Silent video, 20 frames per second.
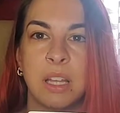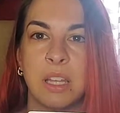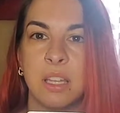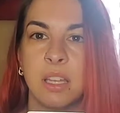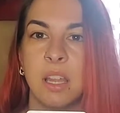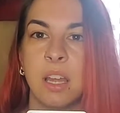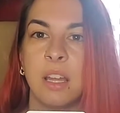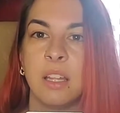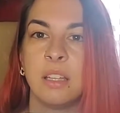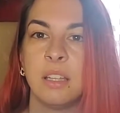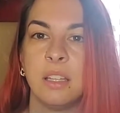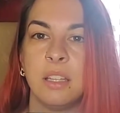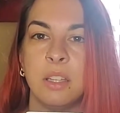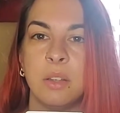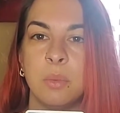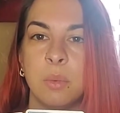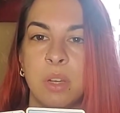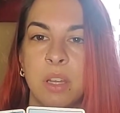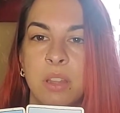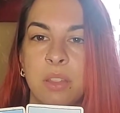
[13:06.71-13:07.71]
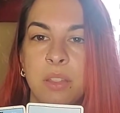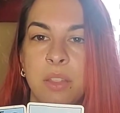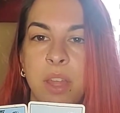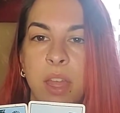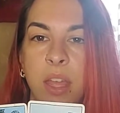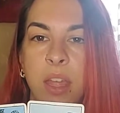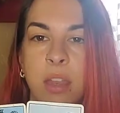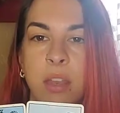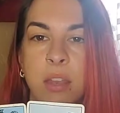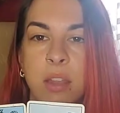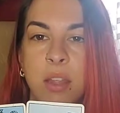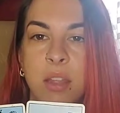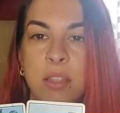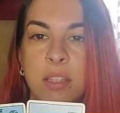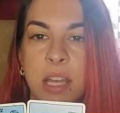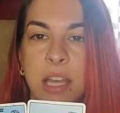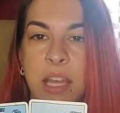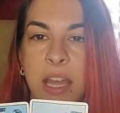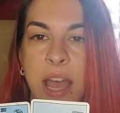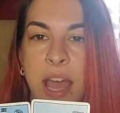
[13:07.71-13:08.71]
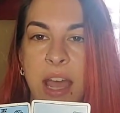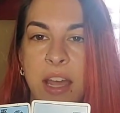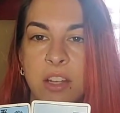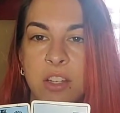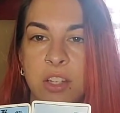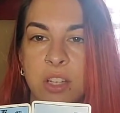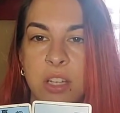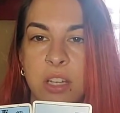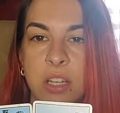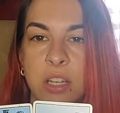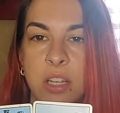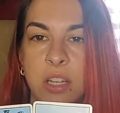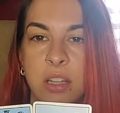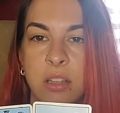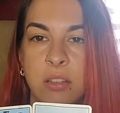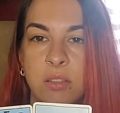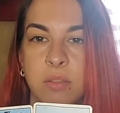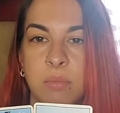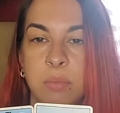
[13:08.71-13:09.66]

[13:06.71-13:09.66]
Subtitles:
can I lead with and take action in it.